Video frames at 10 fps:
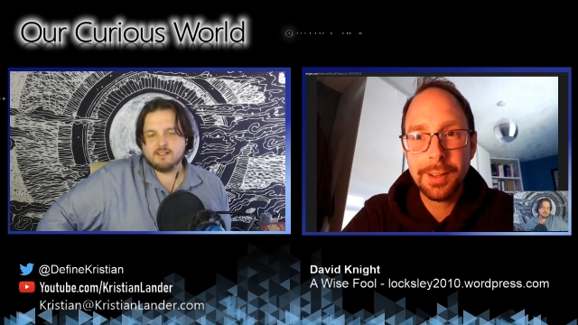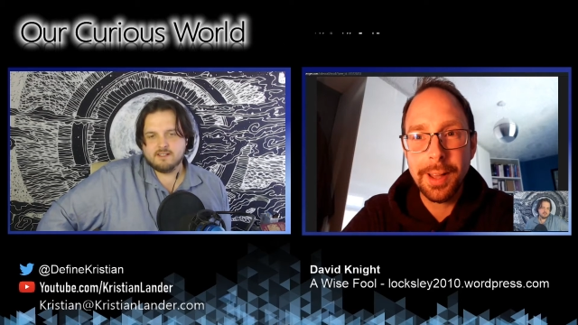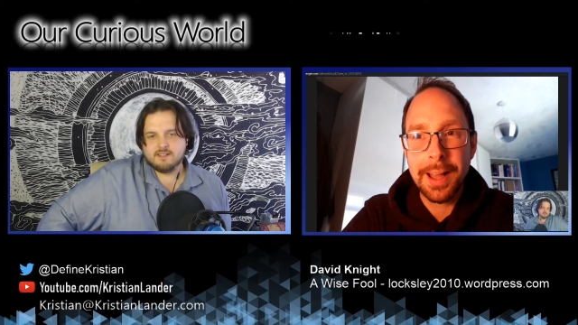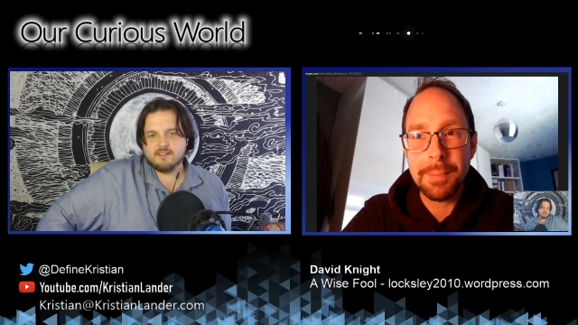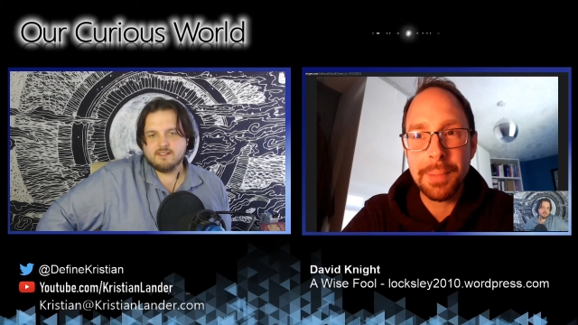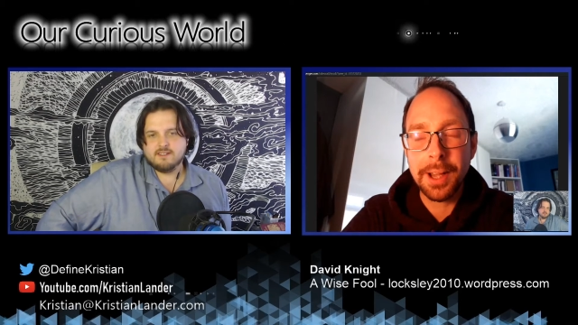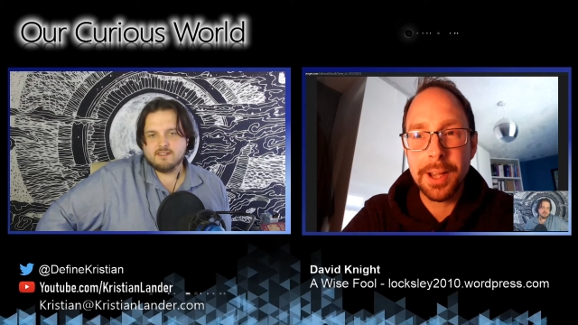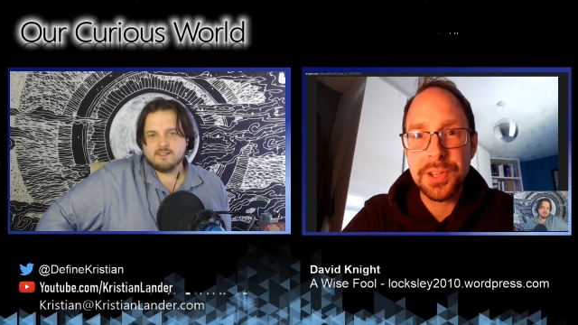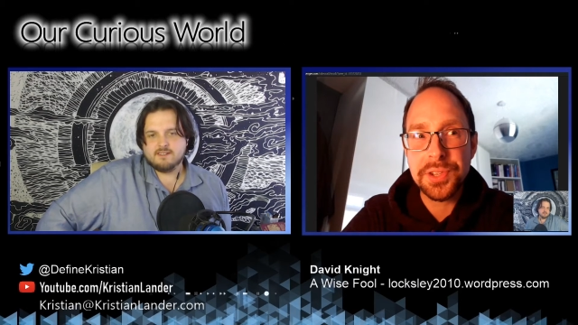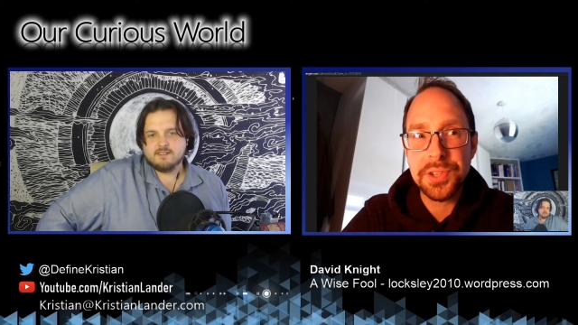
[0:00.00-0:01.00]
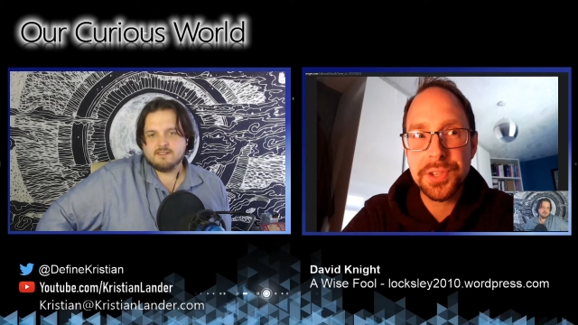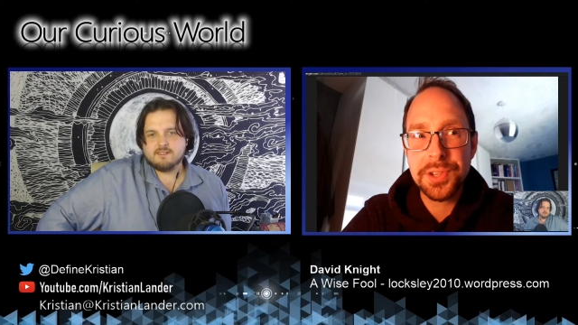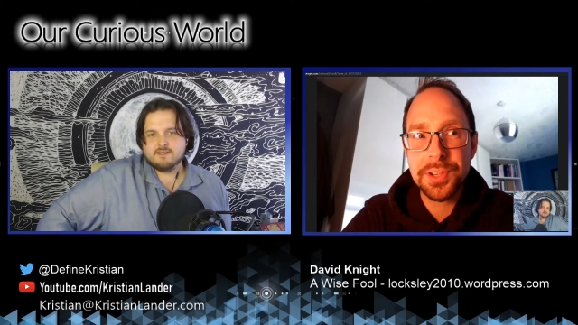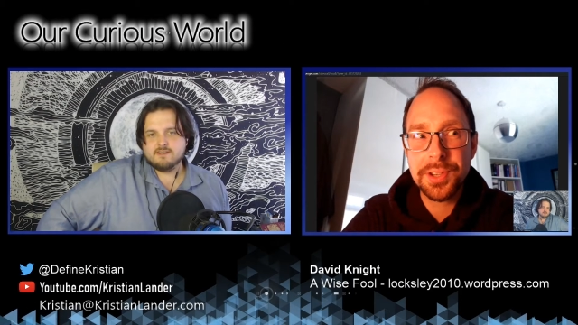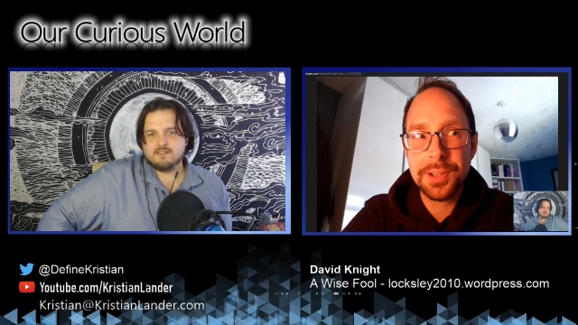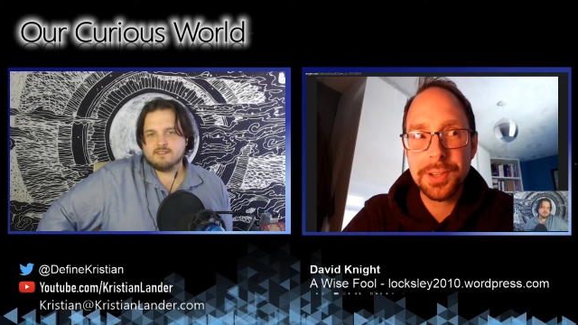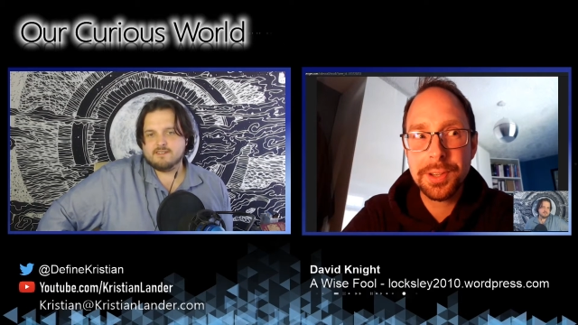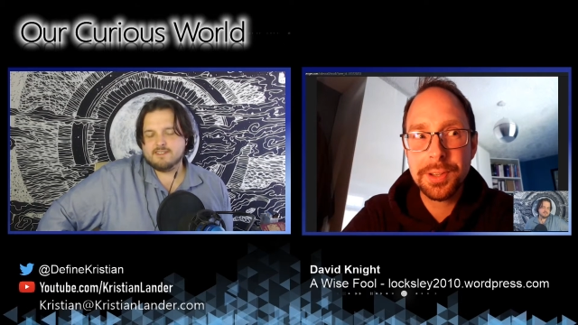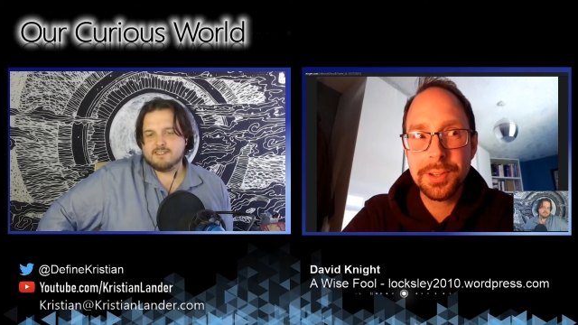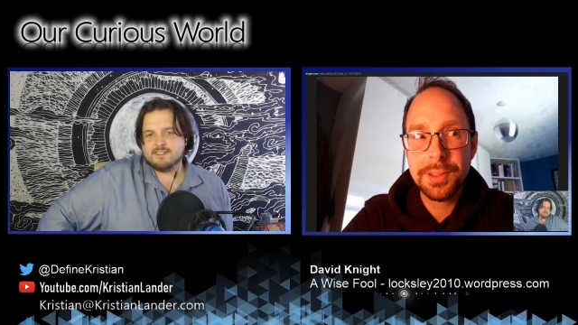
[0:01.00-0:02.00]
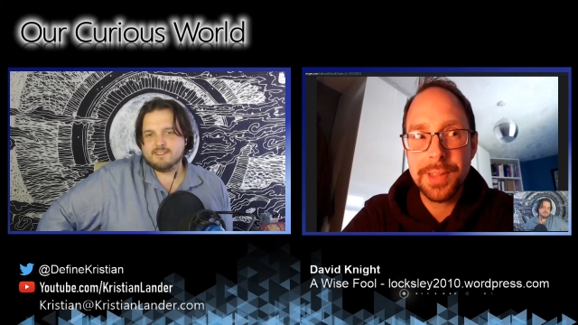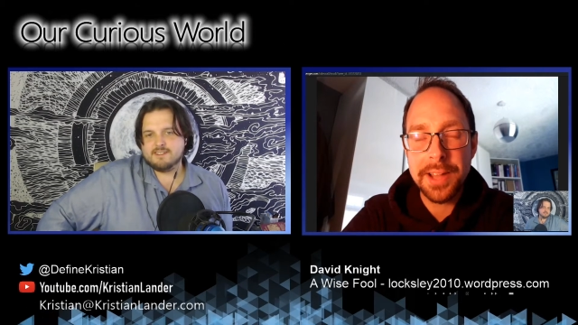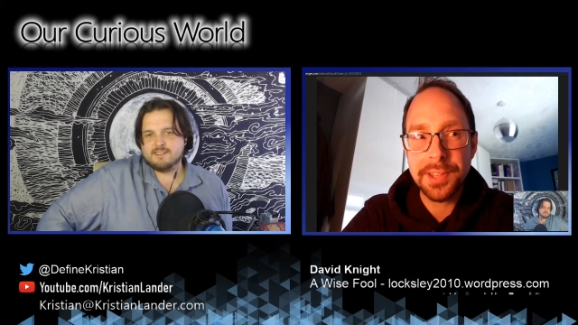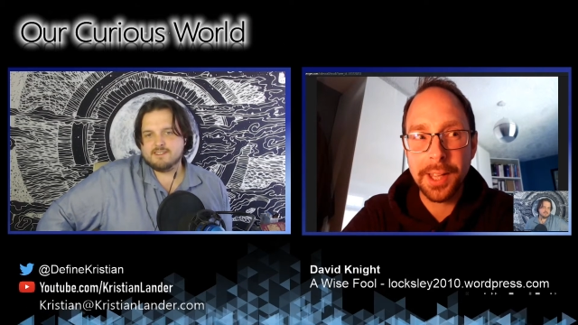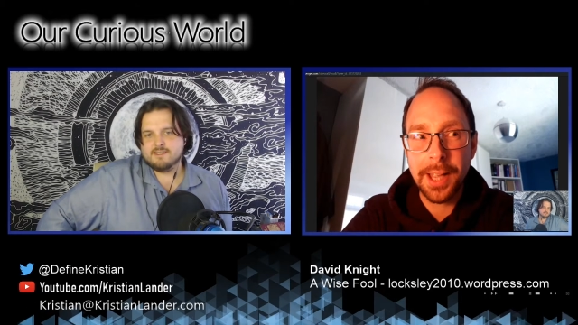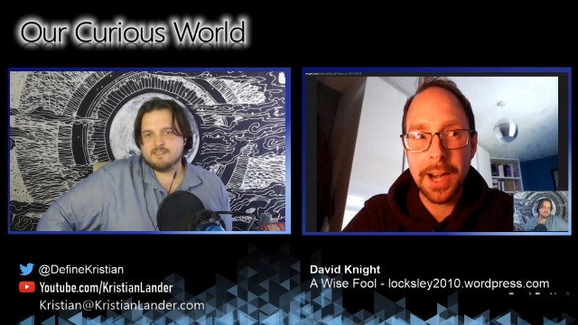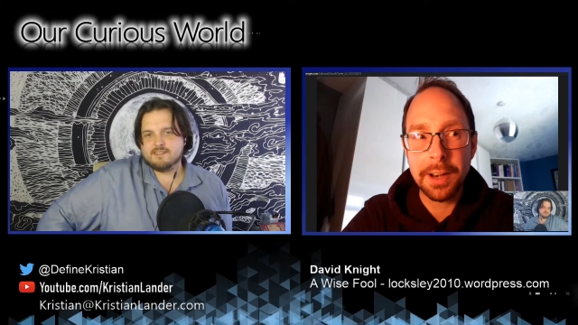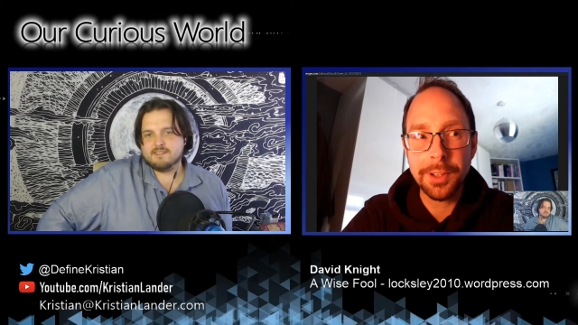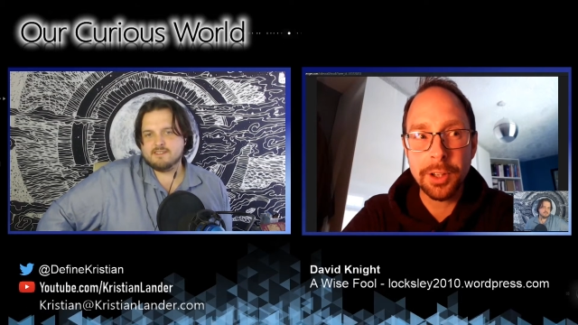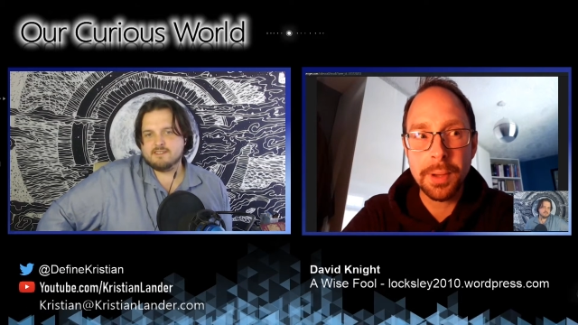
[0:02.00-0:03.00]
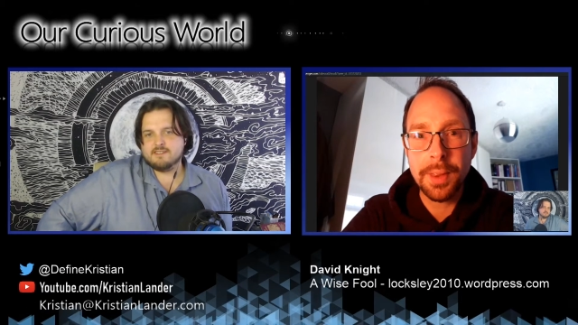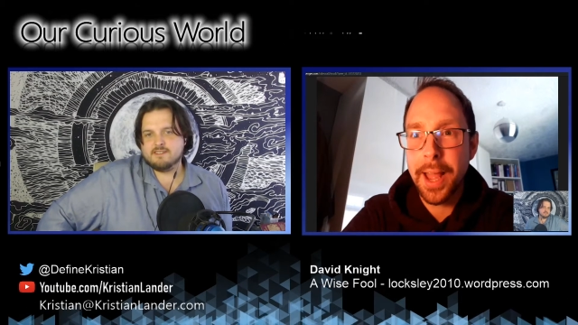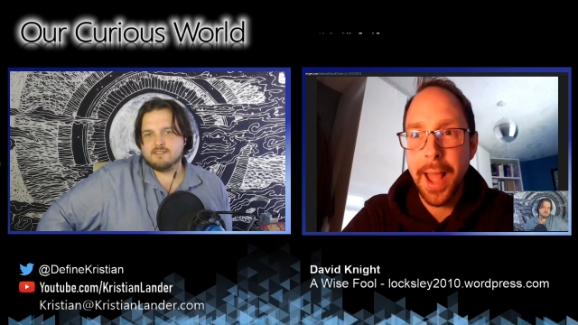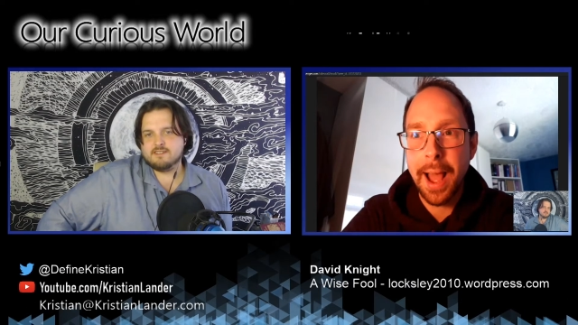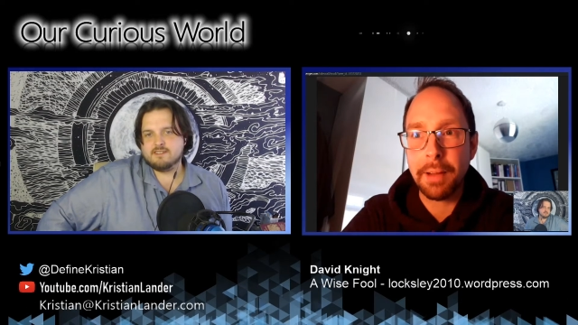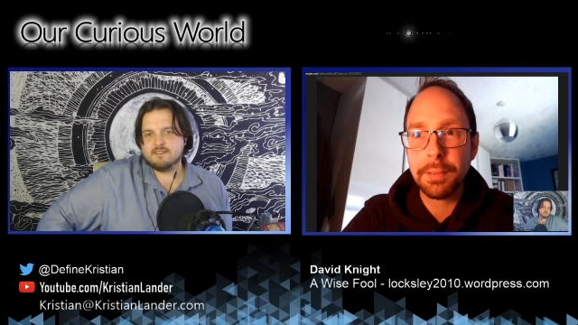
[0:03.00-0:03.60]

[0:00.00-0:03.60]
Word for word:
Speaker 1: Uh, because that's the kind of humour they have.